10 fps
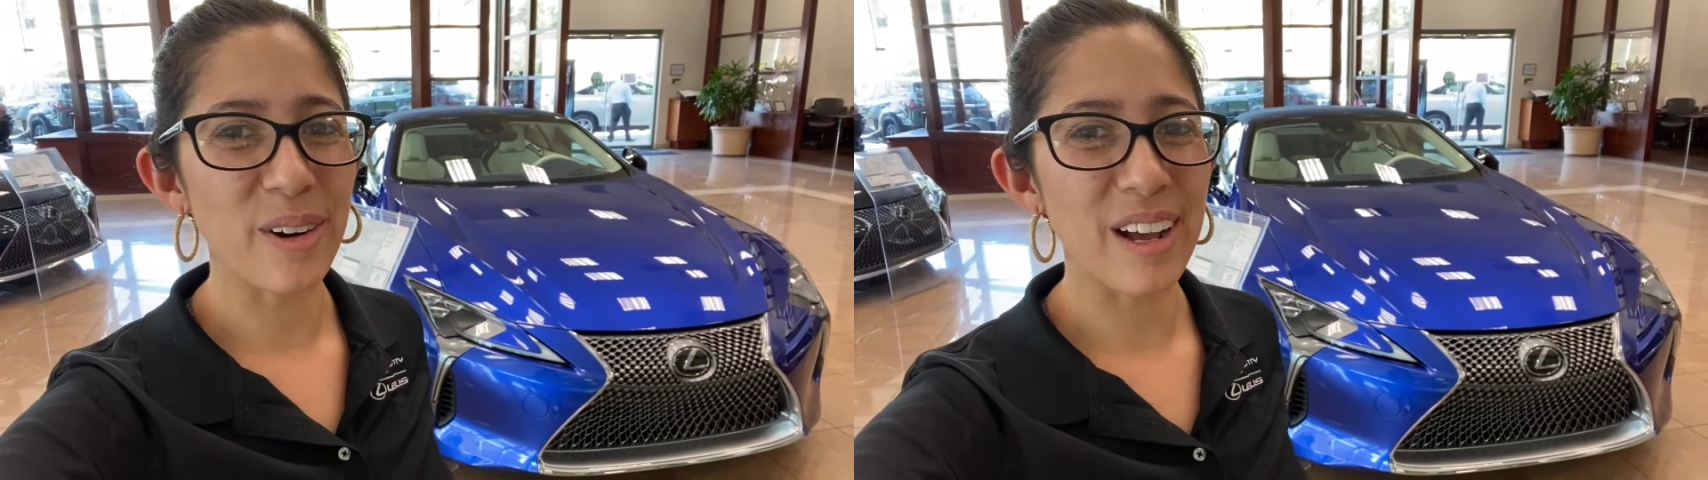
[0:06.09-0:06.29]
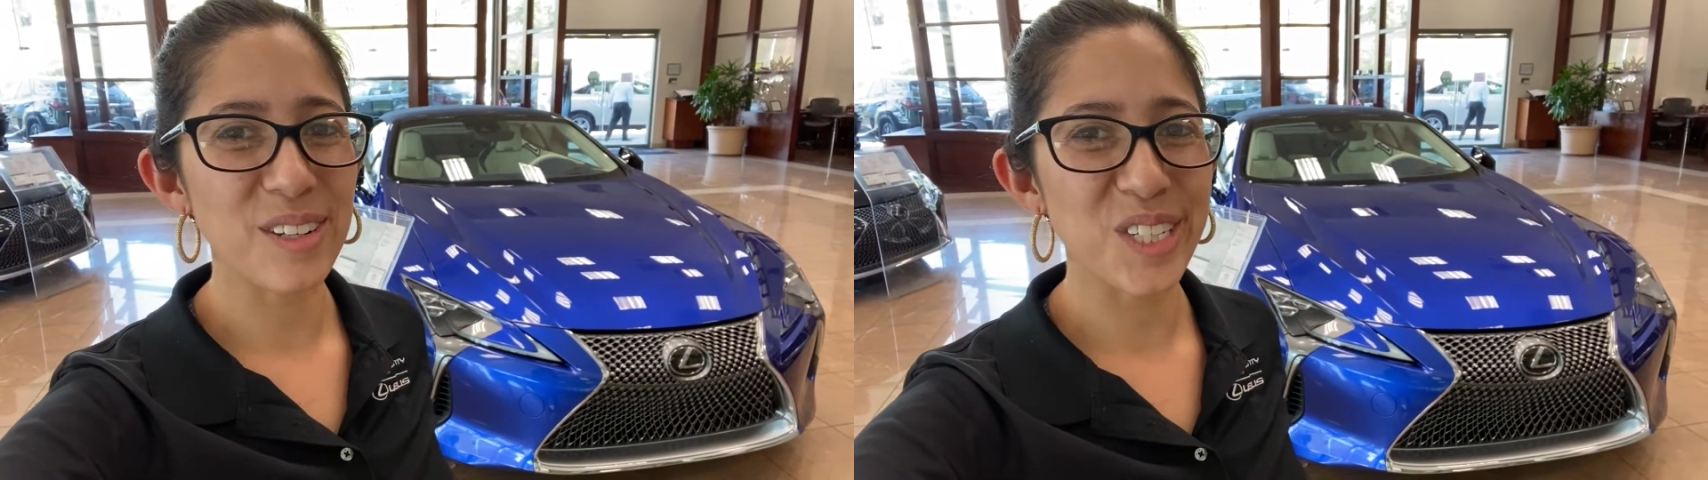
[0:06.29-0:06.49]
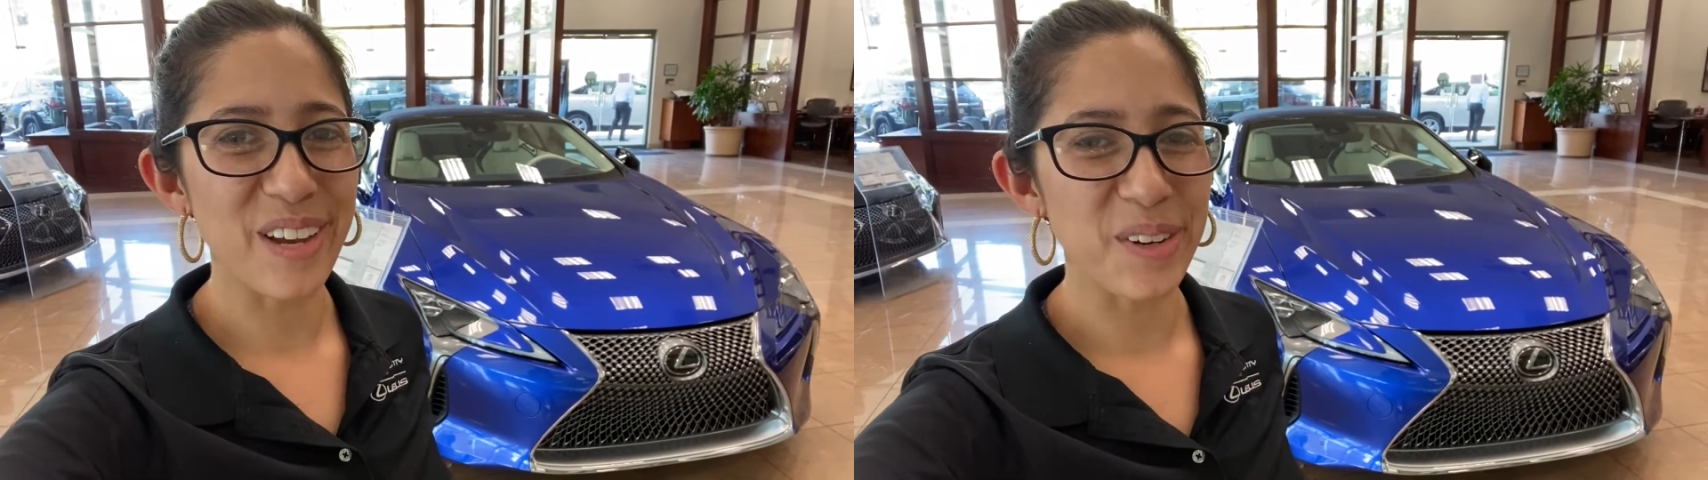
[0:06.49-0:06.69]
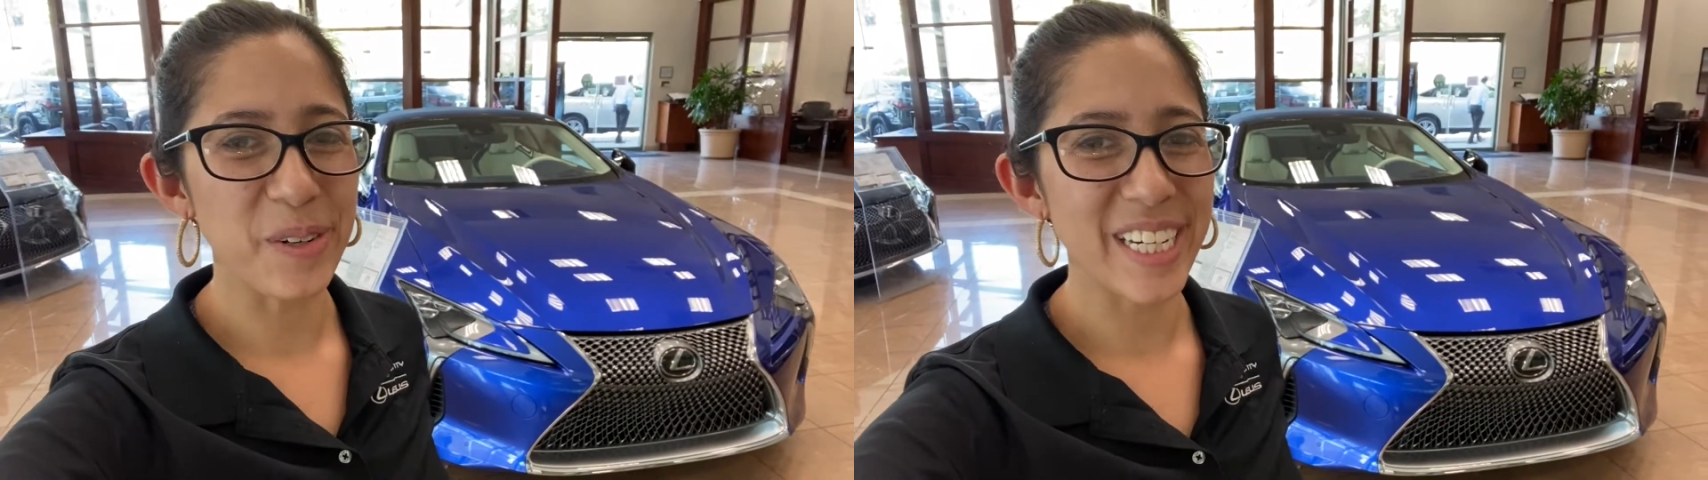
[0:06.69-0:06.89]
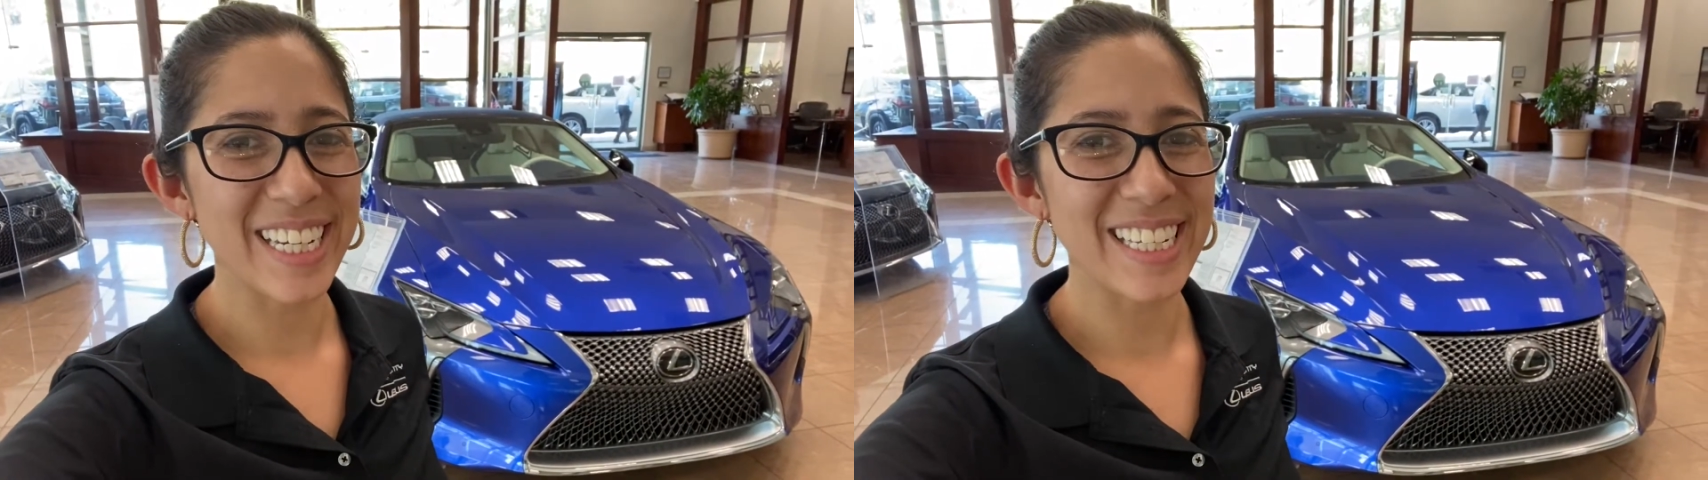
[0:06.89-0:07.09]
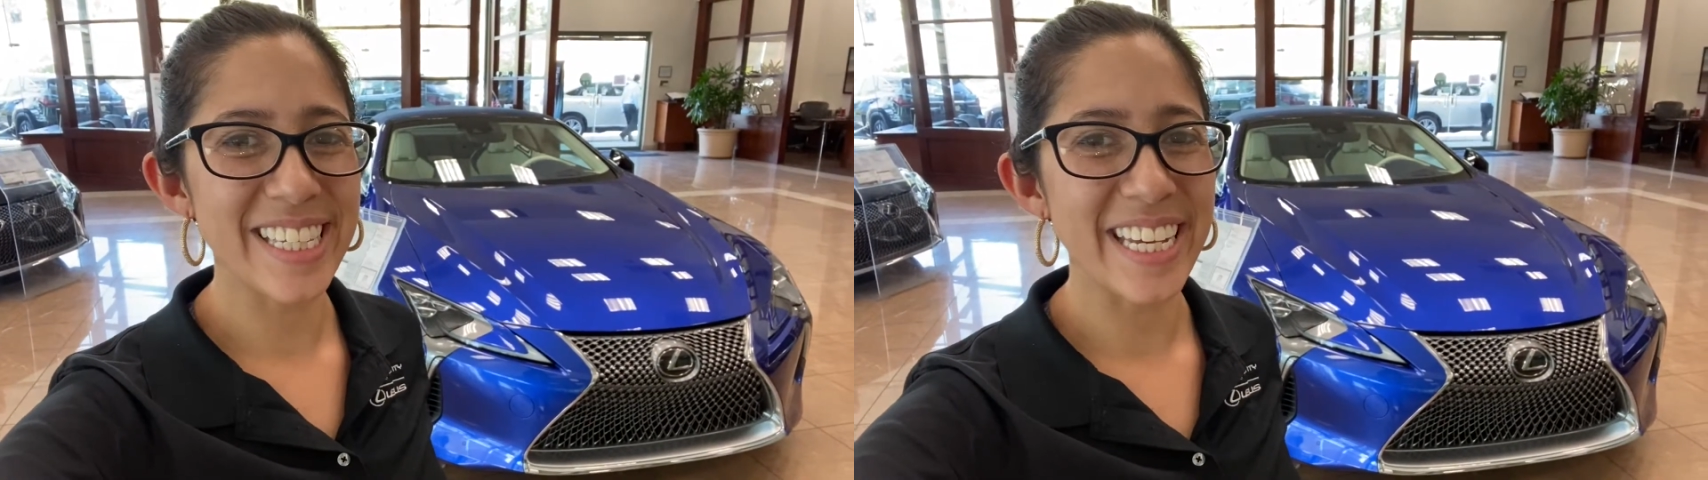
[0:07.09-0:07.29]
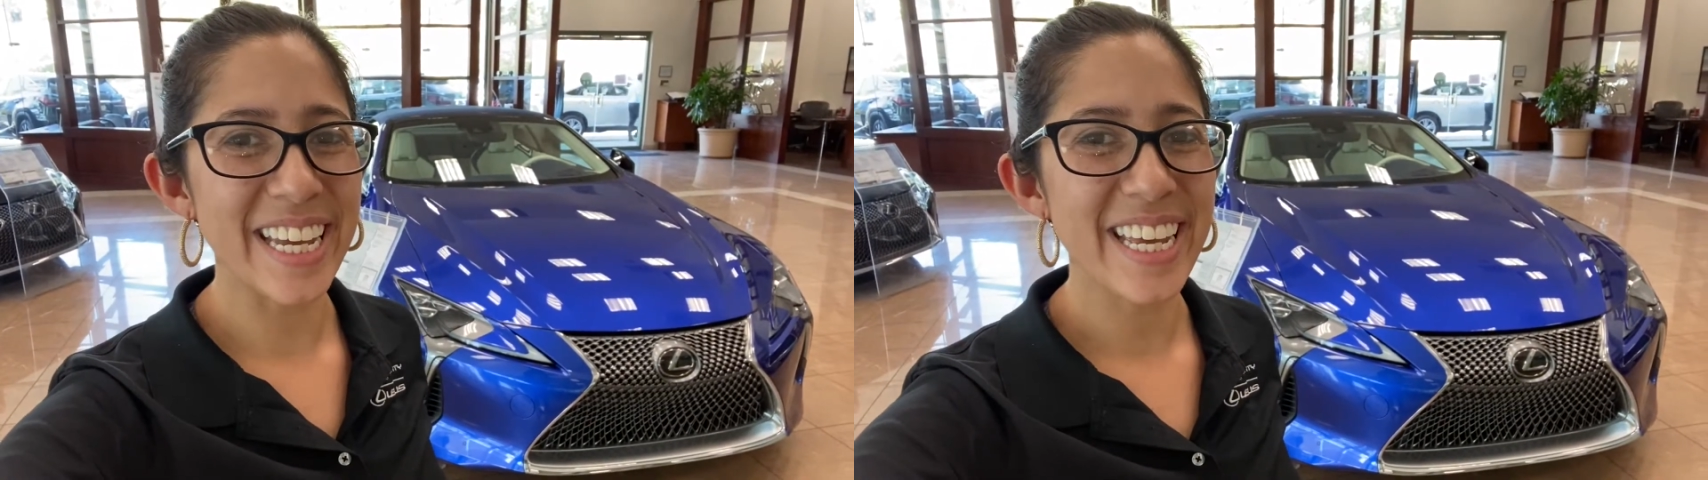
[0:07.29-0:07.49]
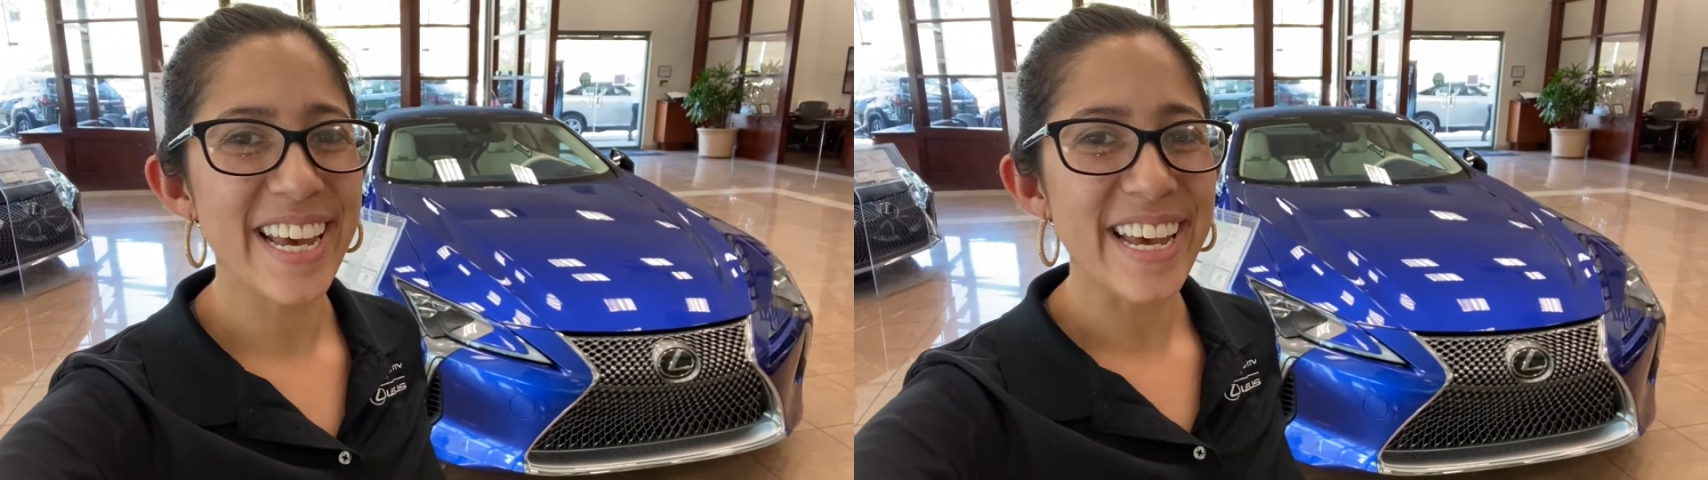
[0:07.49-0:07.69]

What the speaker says: around so everyone can see it.